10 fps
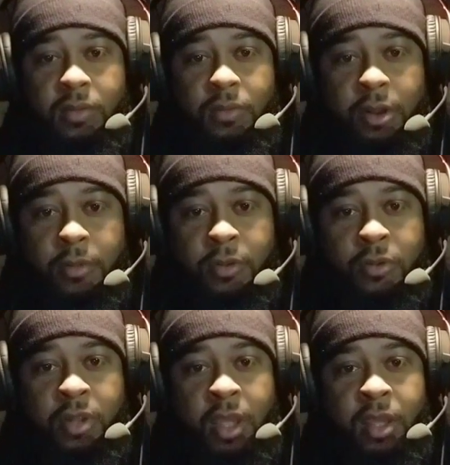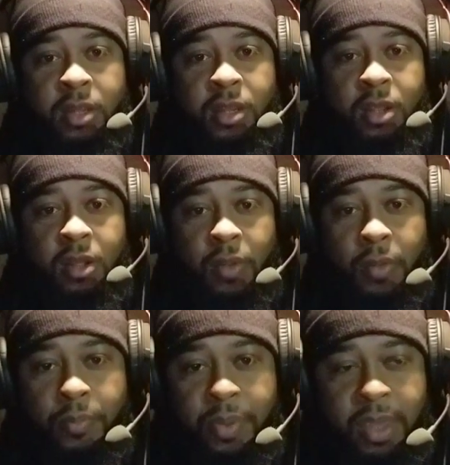what up, Yehukanai?
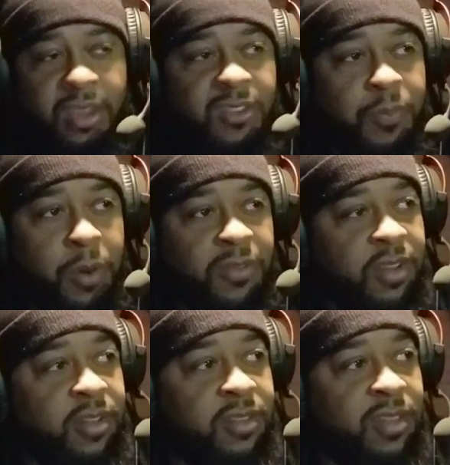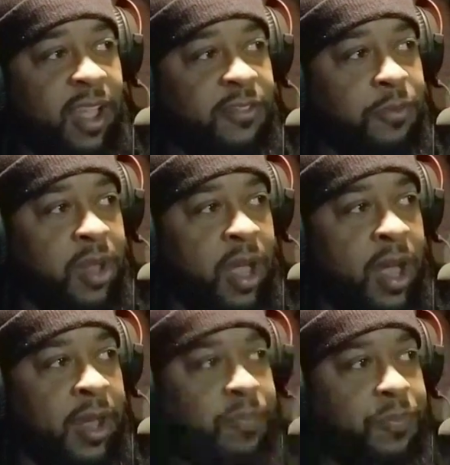Being spiritually detached from
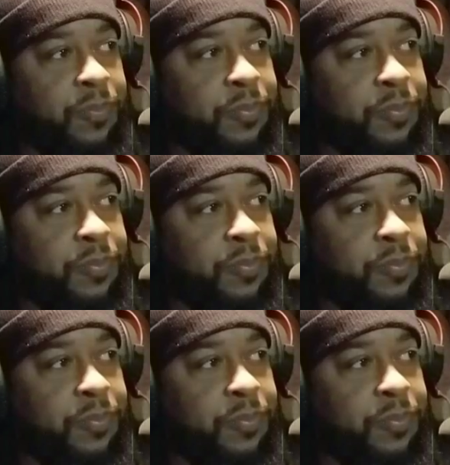God,